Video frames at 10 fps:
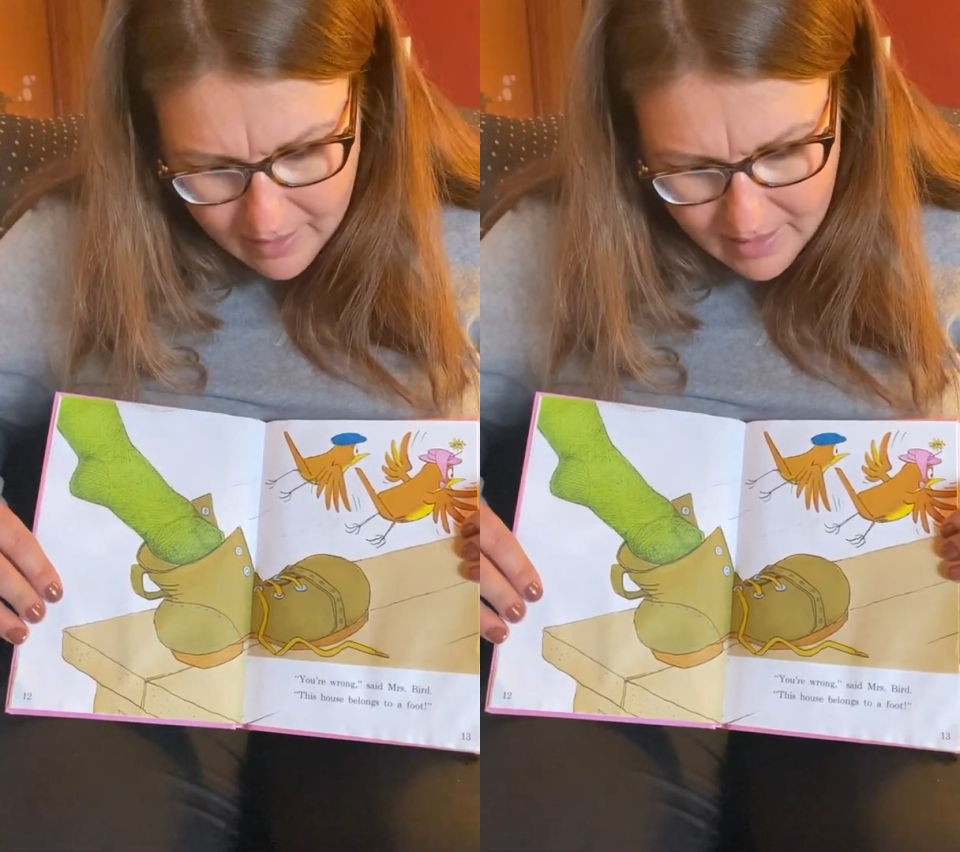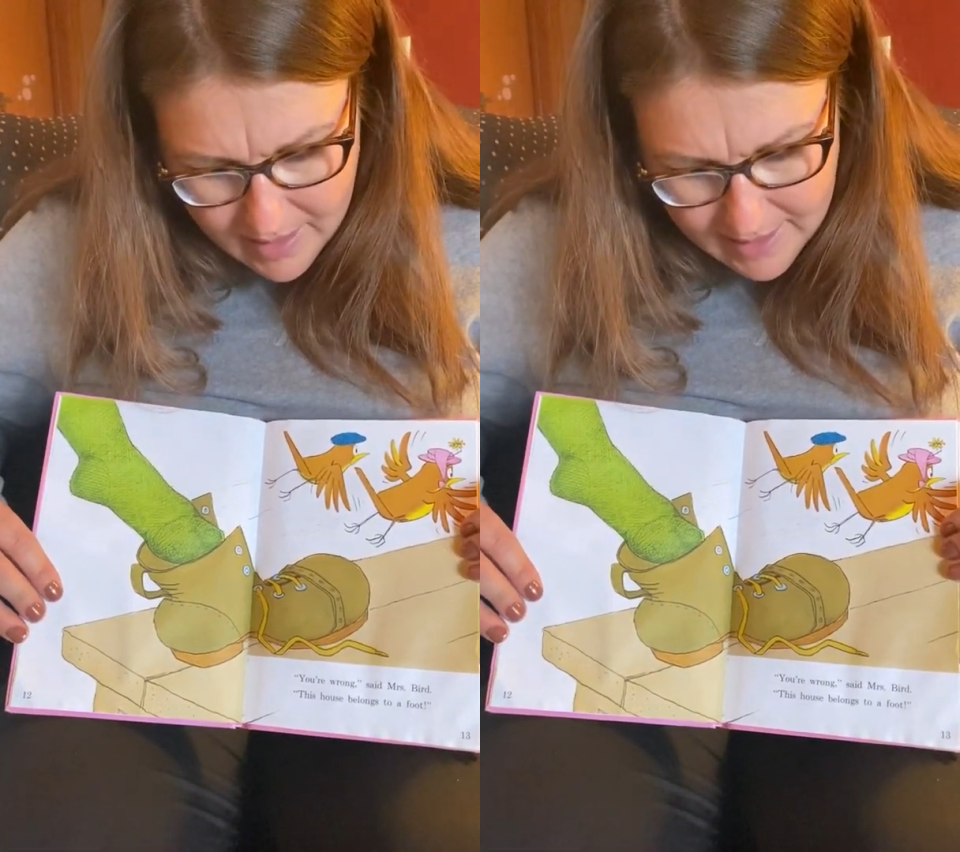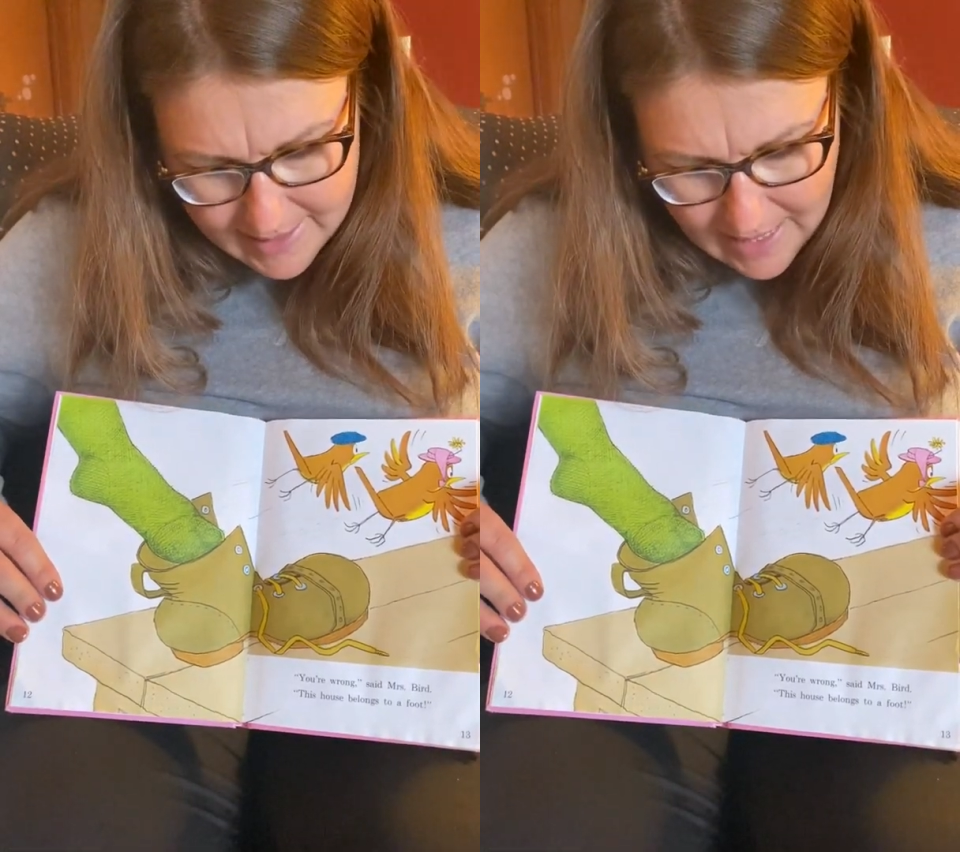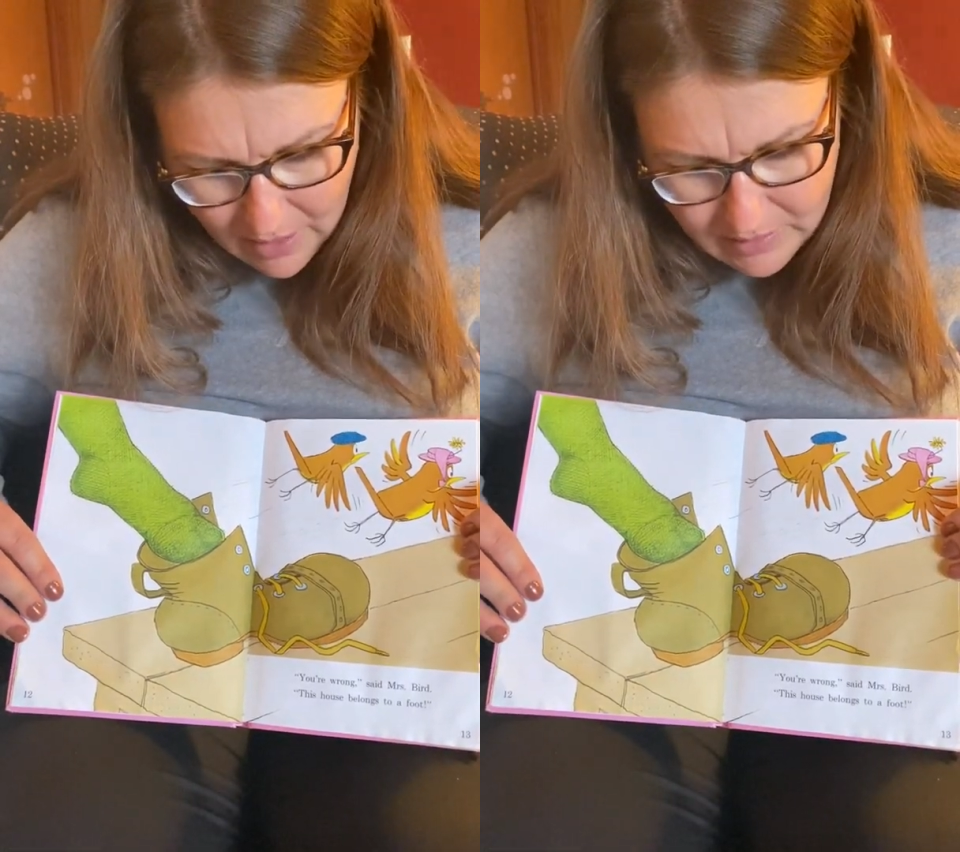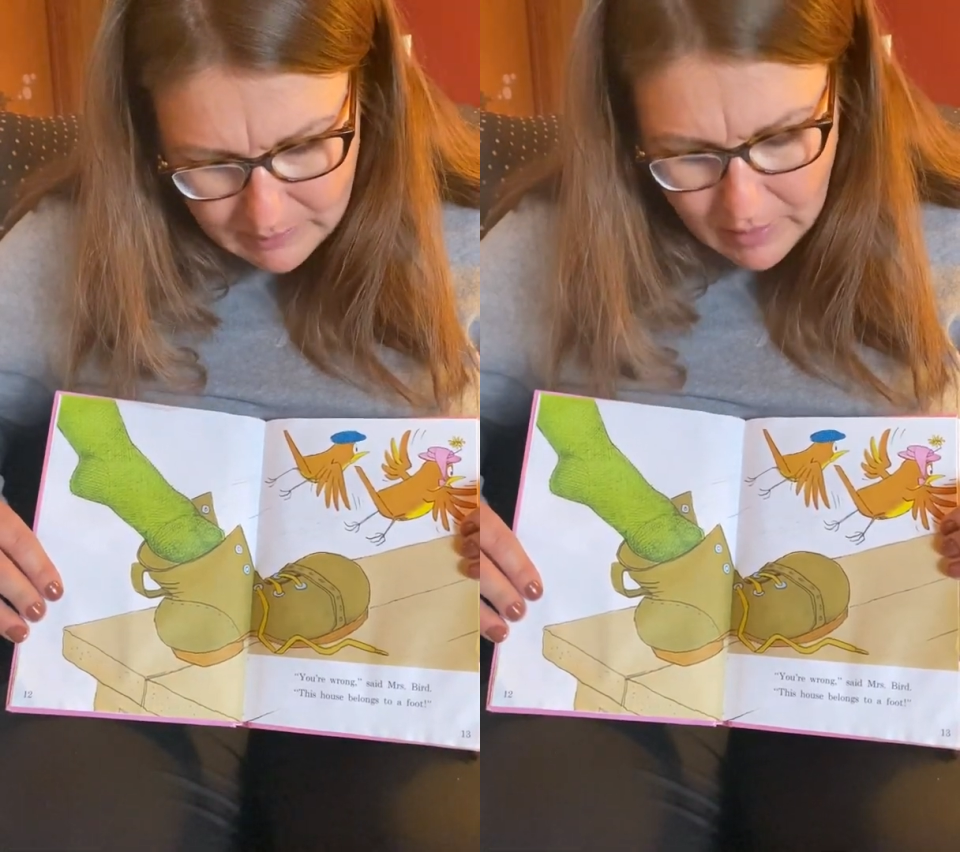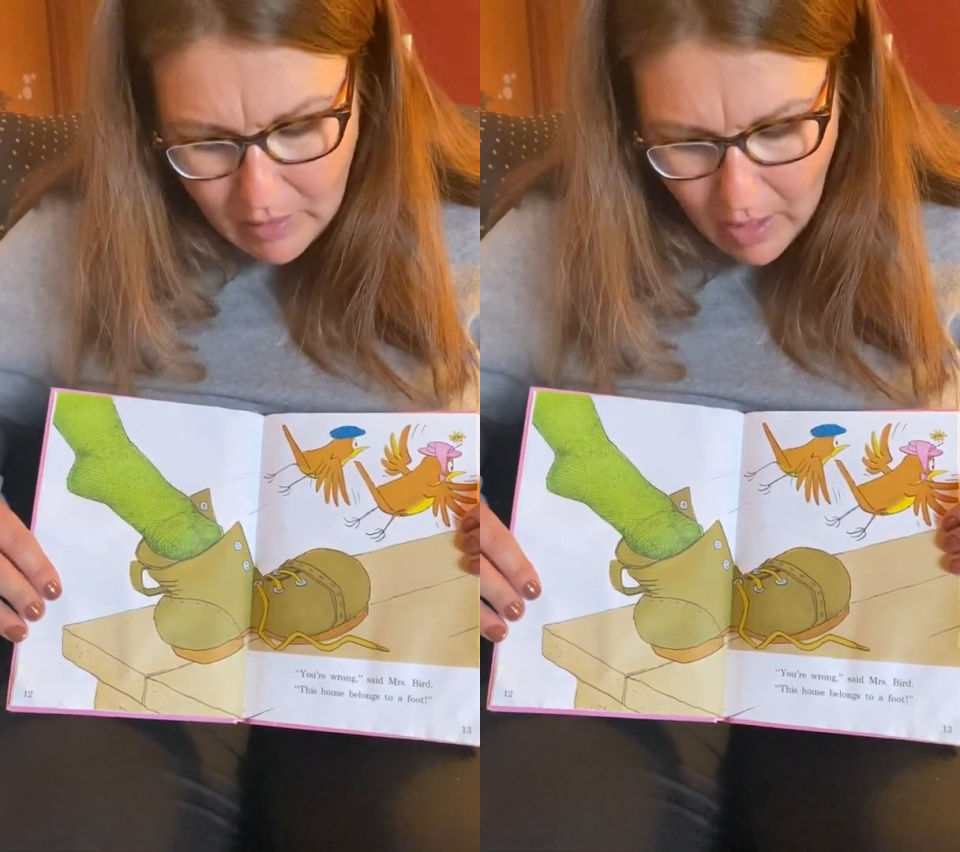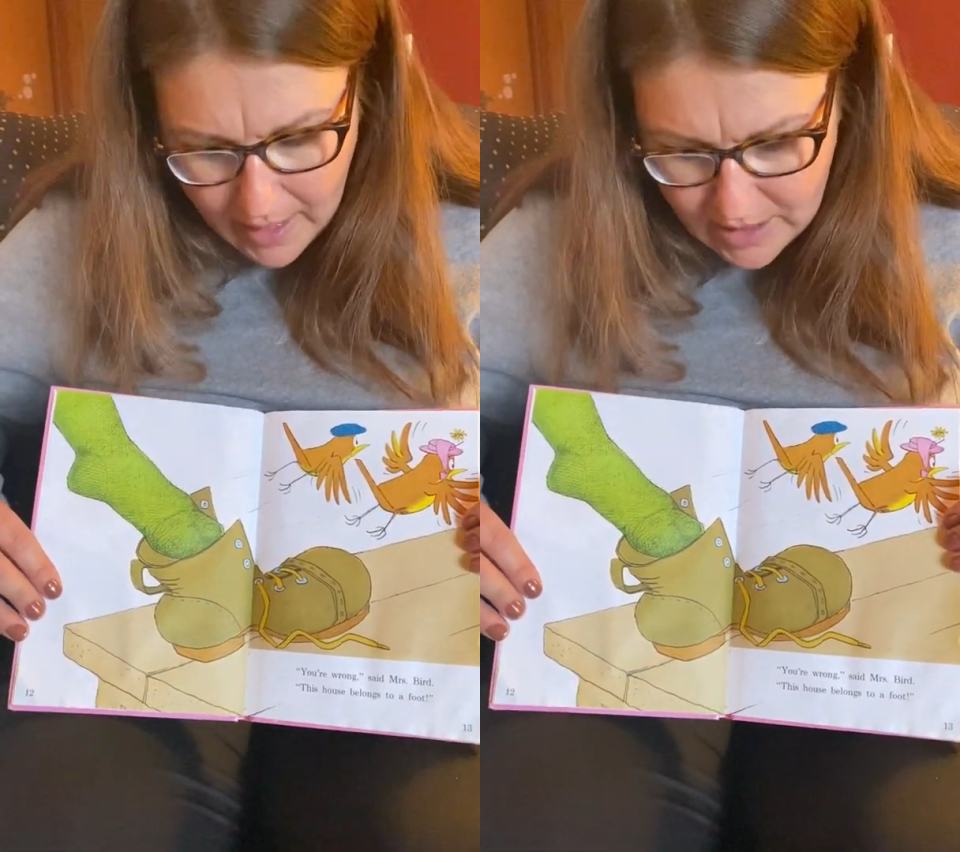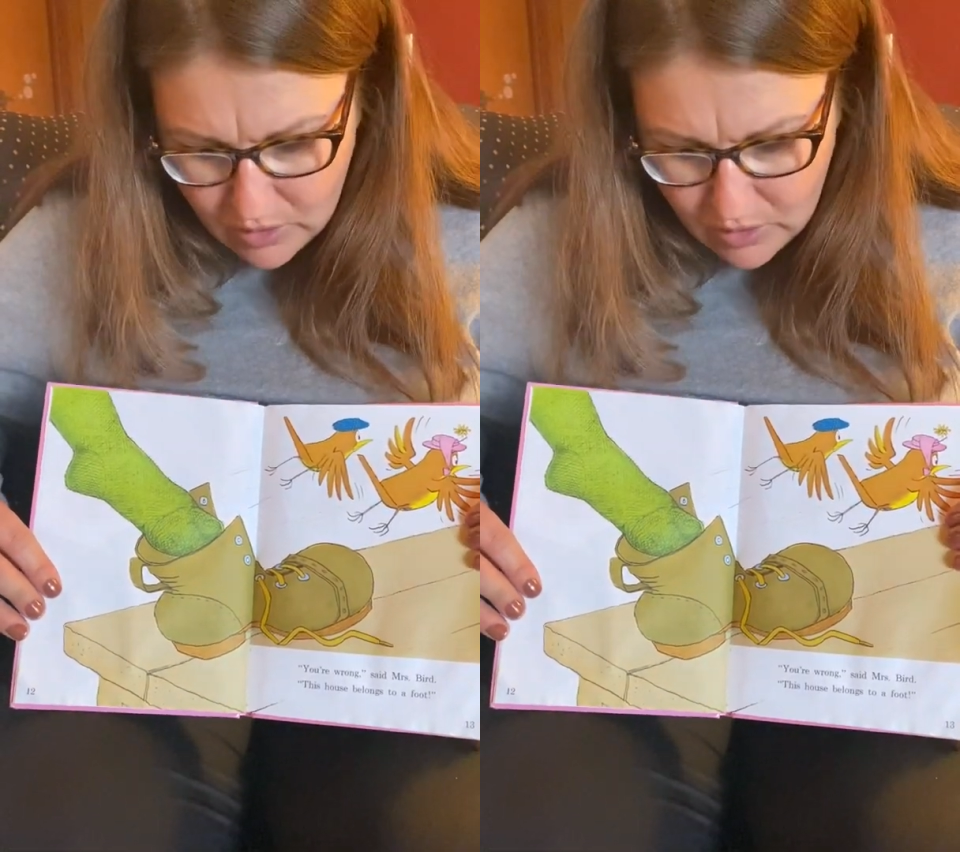This house belongs